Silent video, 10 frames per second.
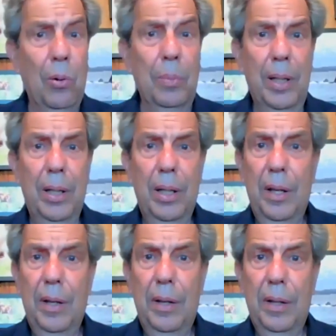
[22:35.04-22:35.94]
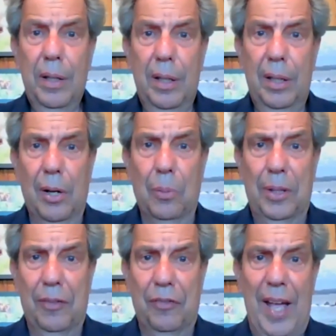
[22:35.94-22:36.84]
home,
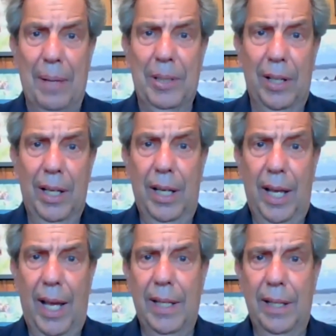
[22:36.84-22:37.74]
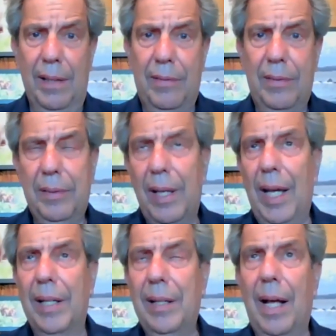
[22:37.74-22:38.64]
with the family, and
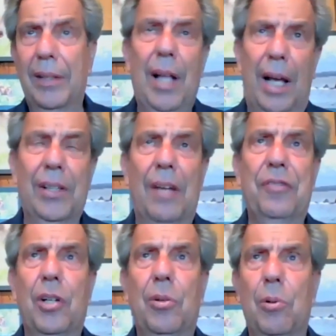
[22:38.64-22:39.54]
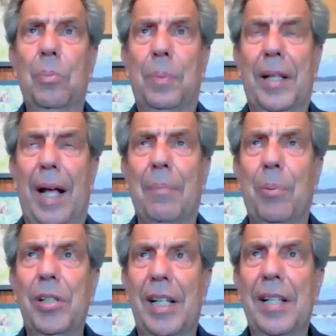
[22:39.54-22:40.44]
I left the group at
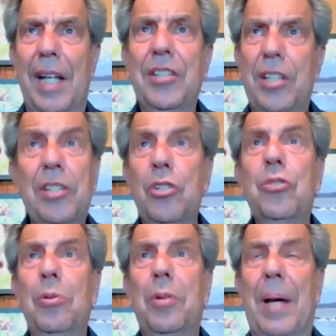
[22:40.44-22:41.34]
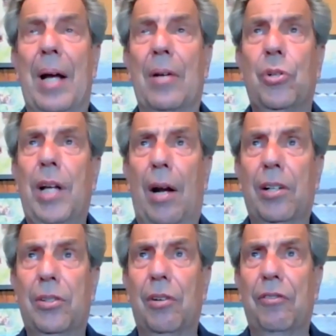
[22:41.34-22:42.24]
that point, and then didn't do the Bowzer
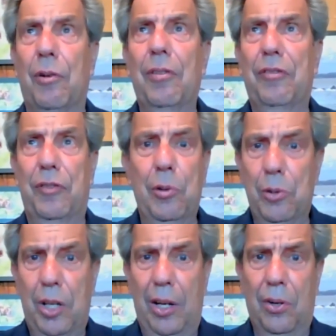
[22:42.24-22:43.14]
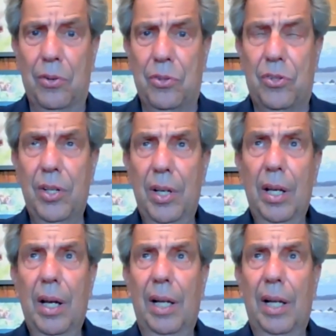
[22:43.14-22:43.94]
character for a few years.